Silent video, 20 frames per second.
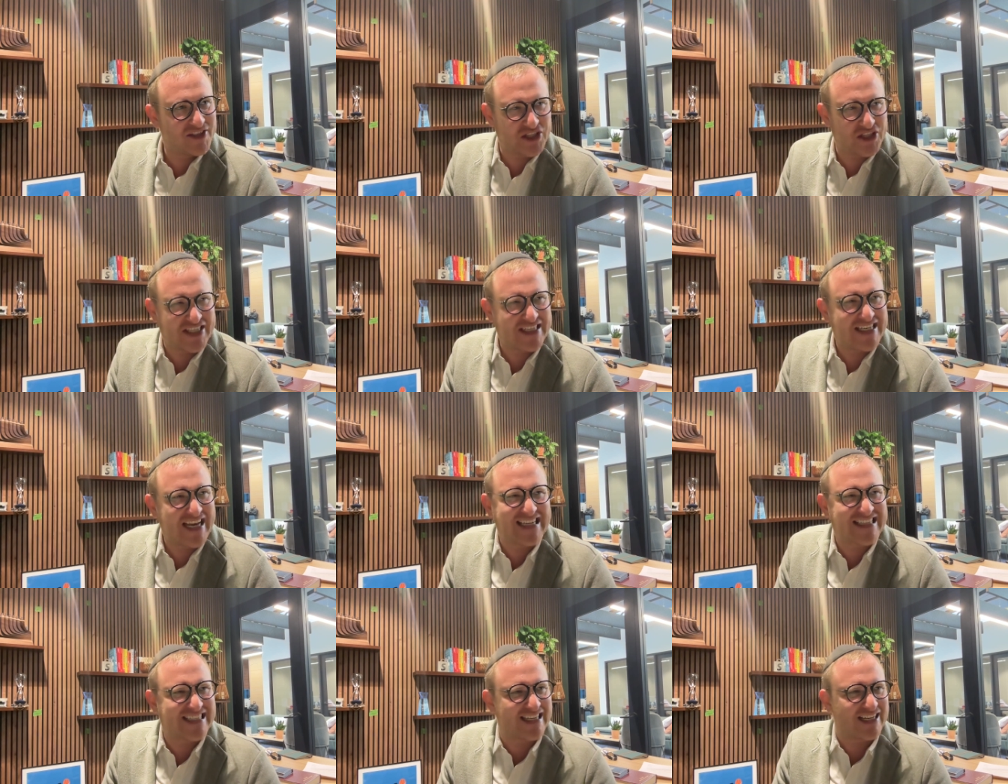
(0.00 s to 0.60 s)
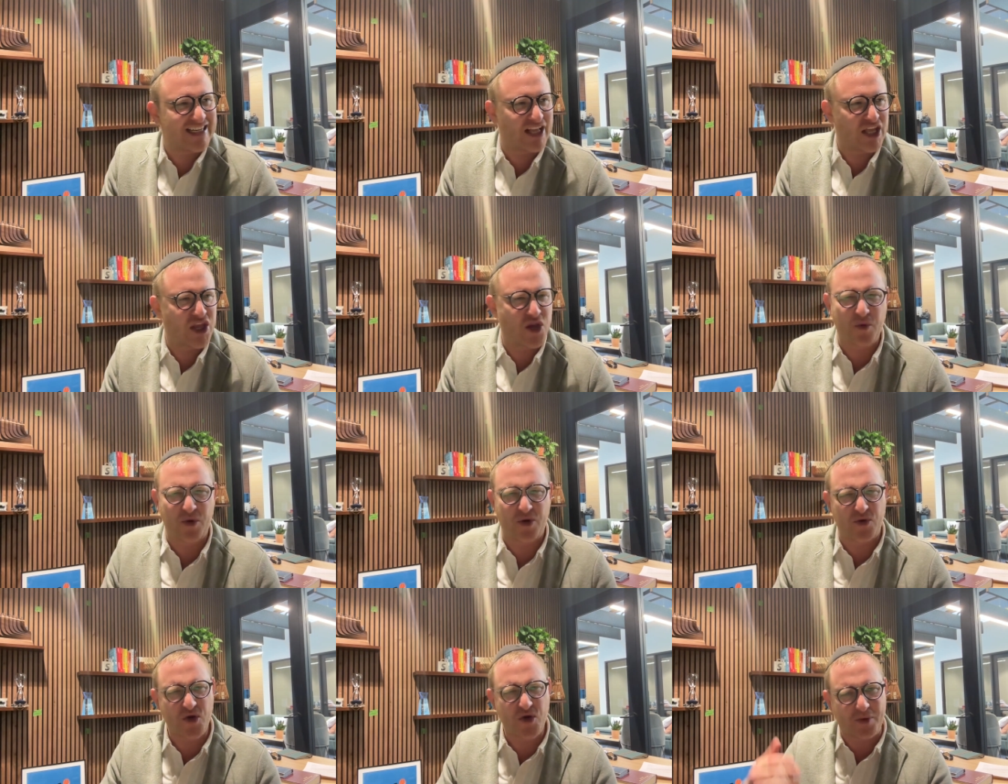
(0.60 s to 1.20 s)
just testing. Like you
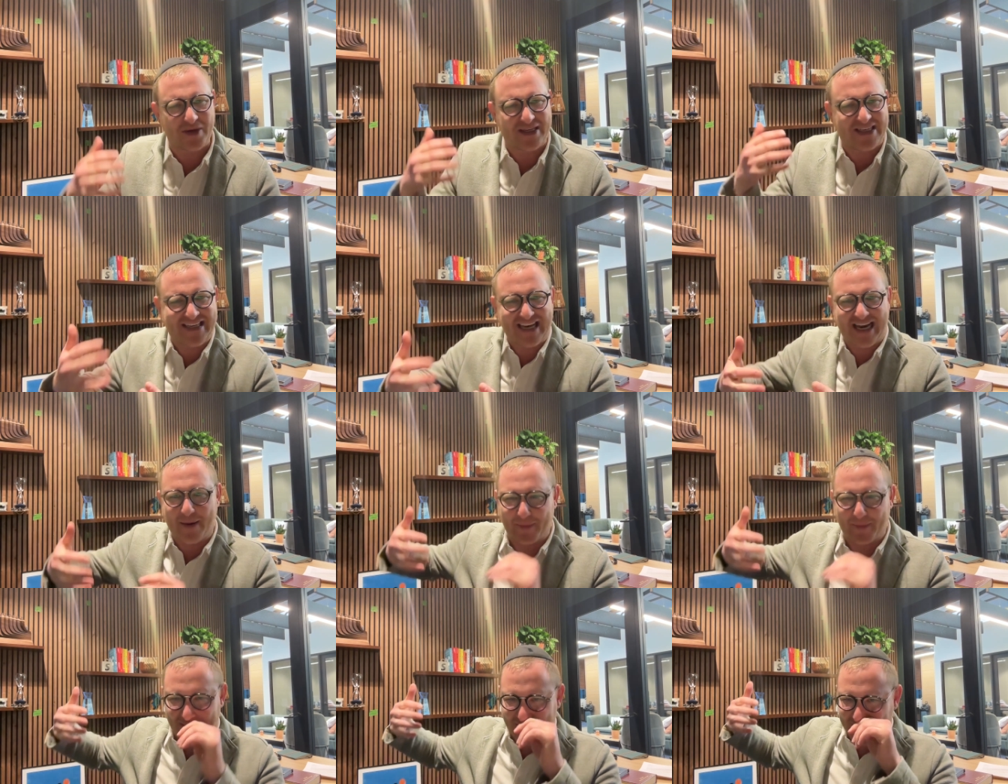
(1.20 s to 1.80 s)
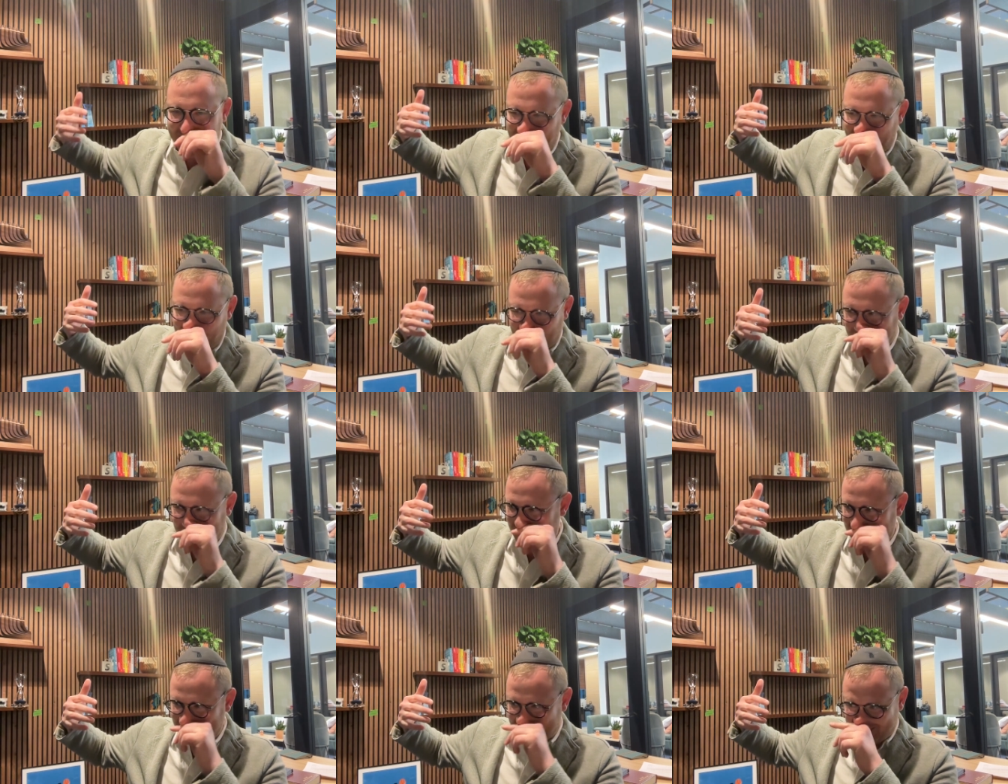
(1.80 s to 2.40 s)
would you would set up like you
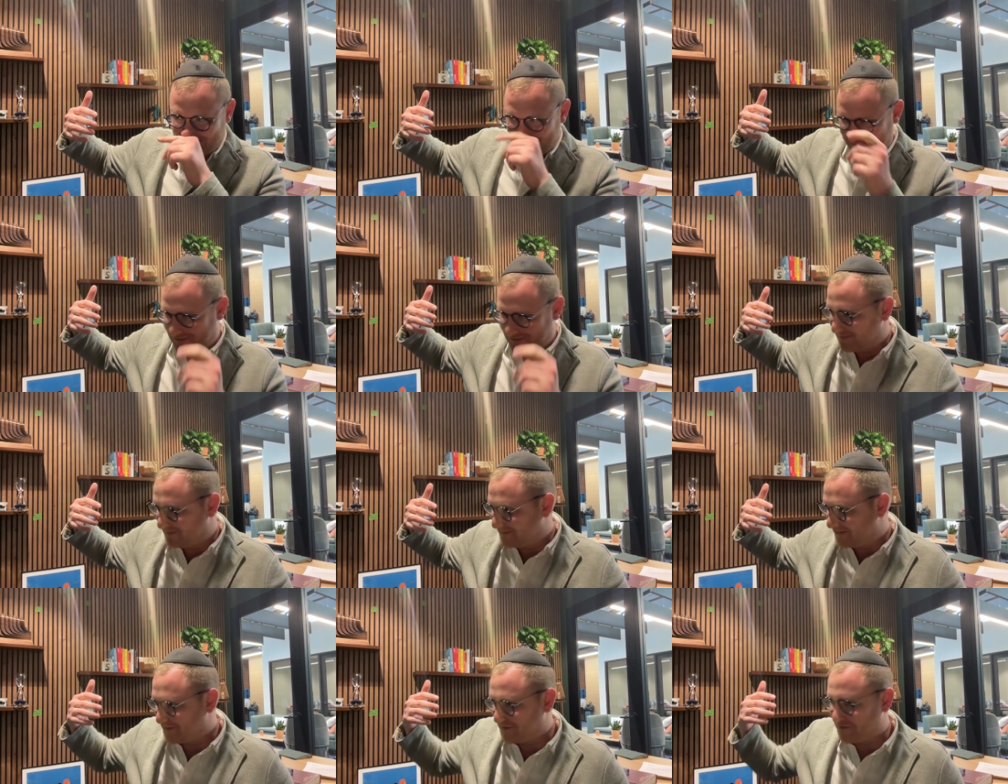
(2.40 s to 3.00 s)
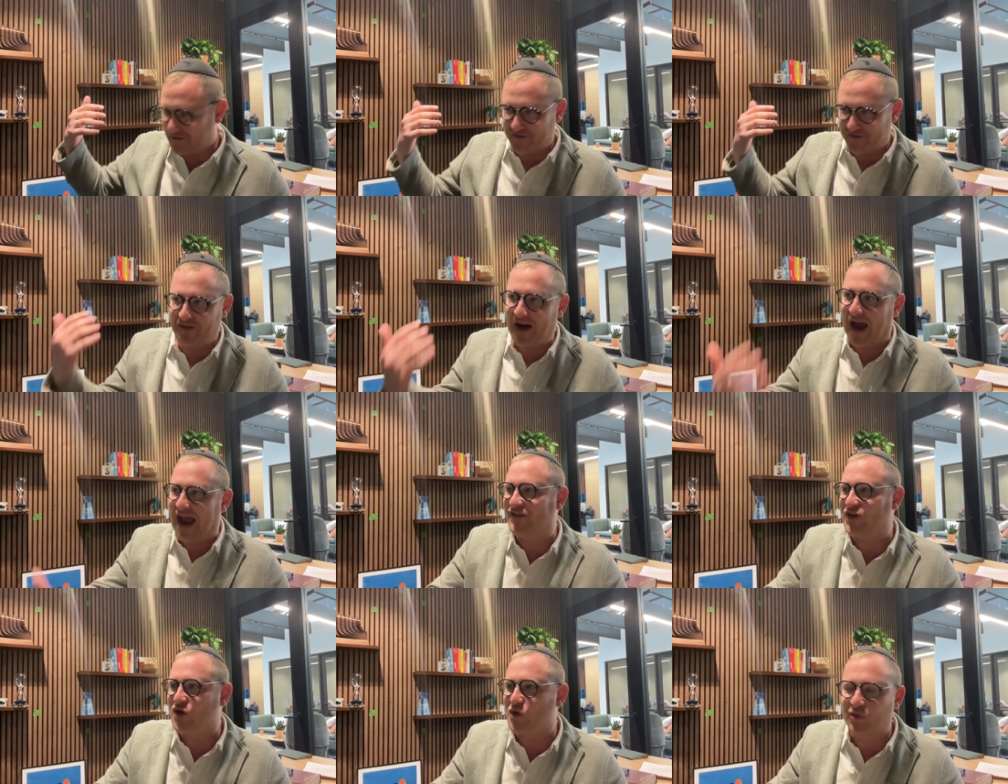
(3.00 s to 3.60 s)
know
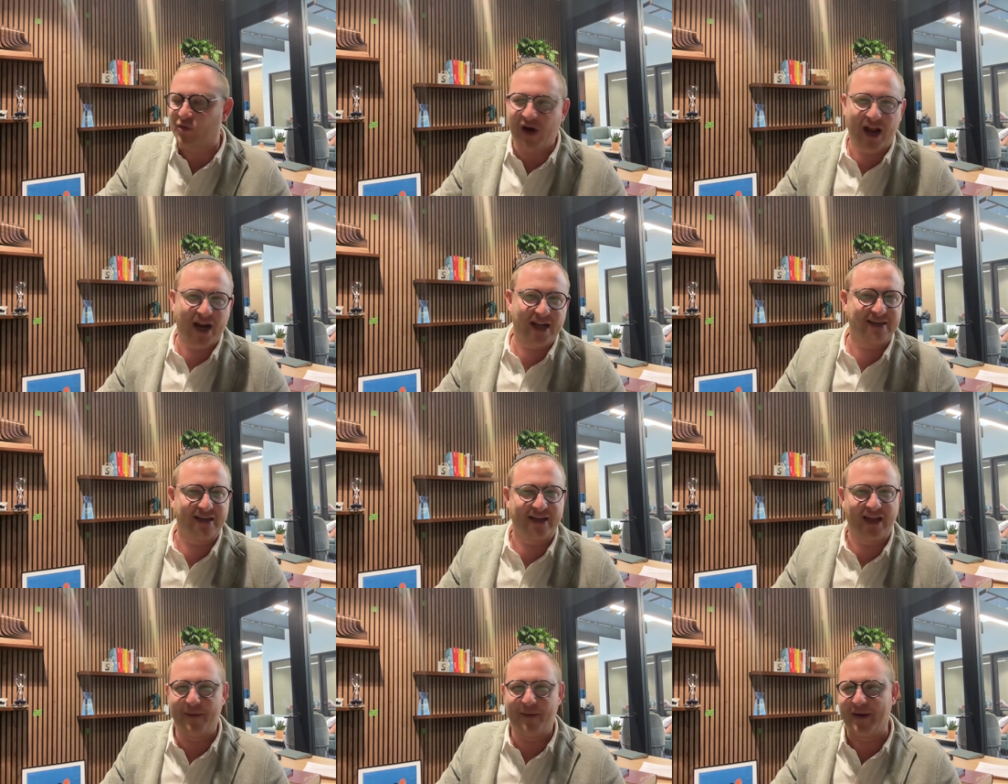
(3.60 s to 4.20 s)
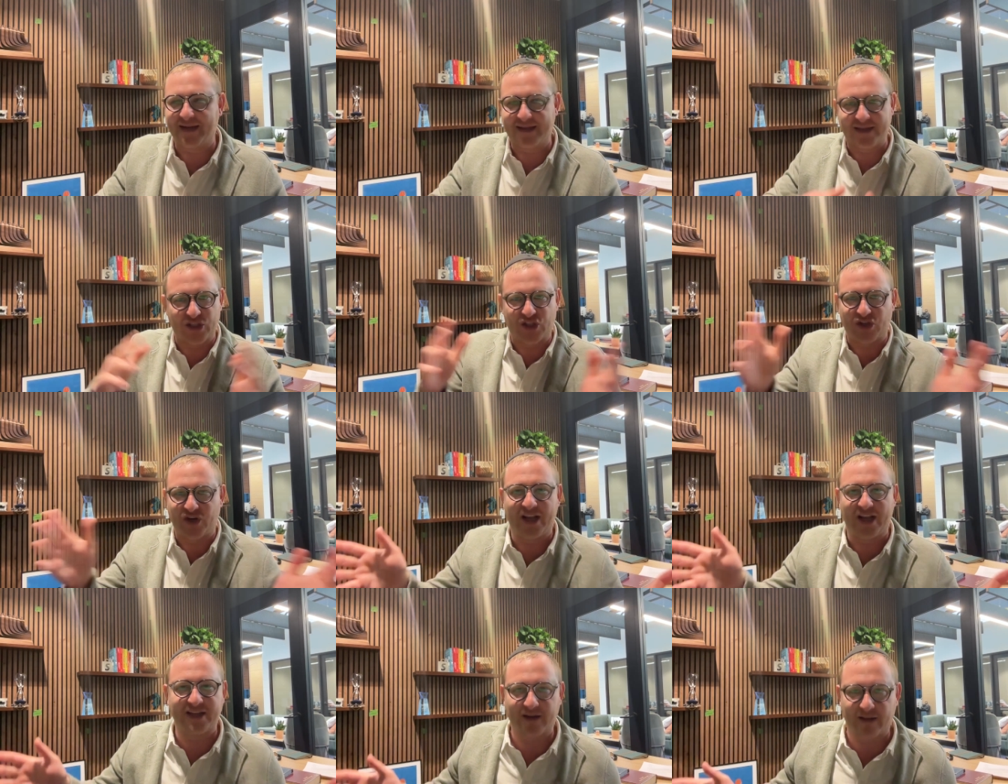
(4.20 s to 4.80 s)
five new products a day based on
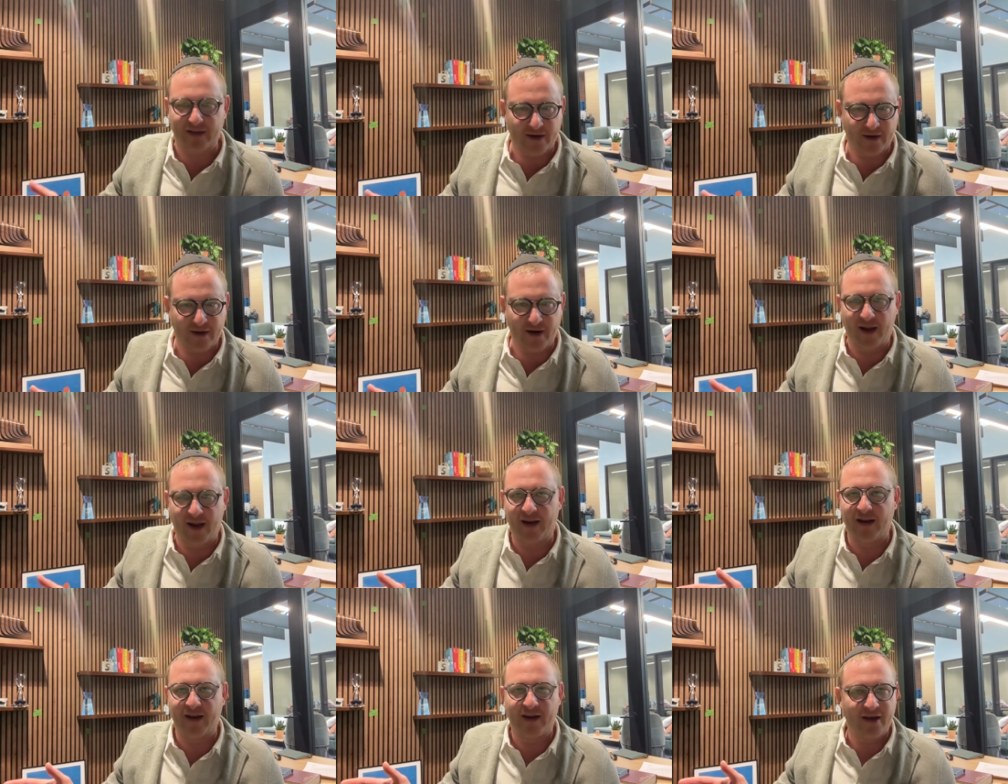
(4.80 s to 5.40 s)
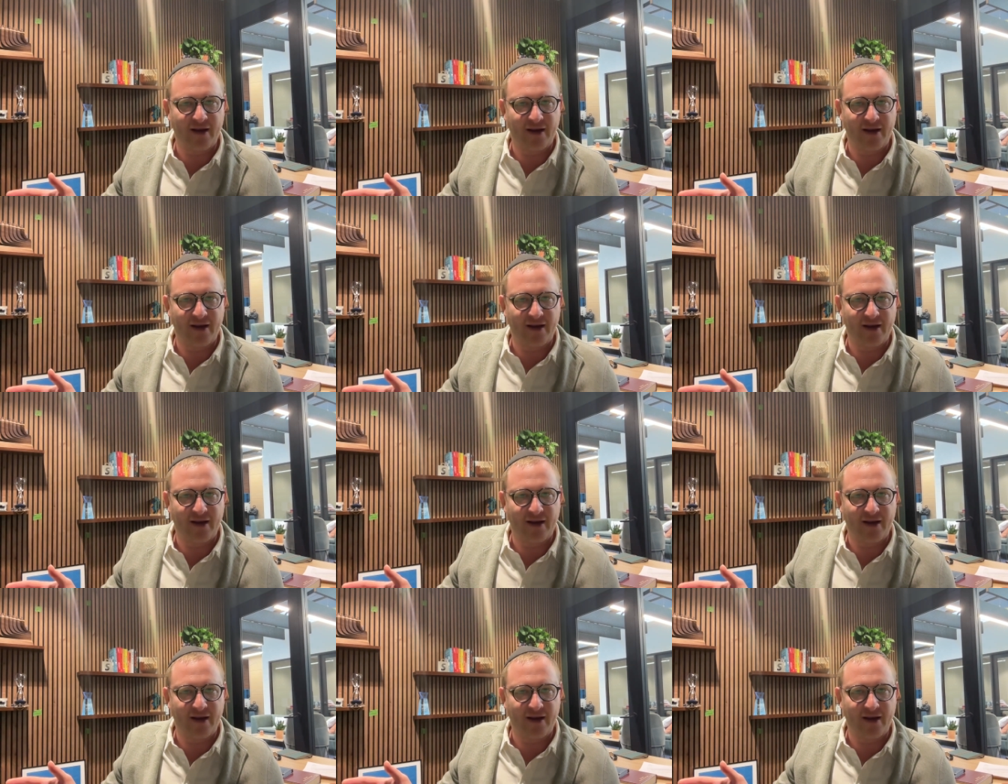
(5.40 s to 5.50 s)
trends on the internet.